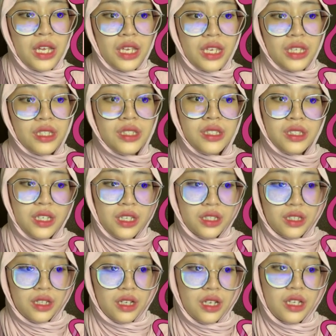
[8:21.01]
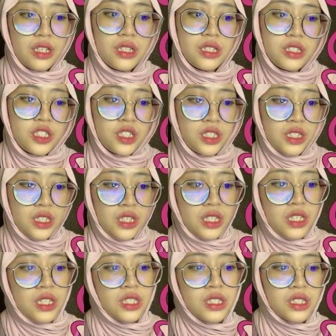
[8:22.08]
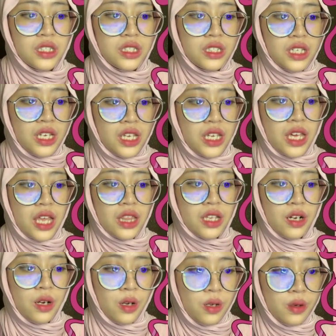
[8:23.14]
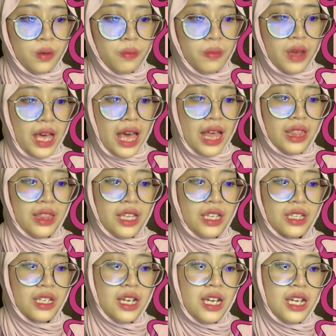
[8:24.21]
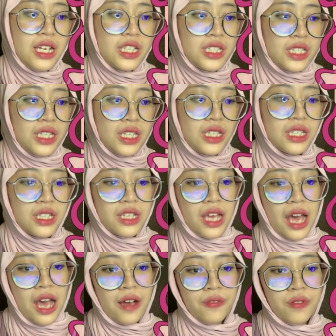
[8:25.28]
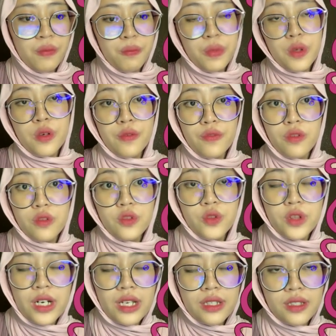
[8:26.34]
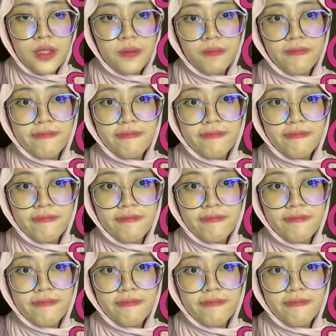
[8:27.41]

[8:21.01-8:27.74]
instead she stayed at home and that she didn't have a beautiful dress.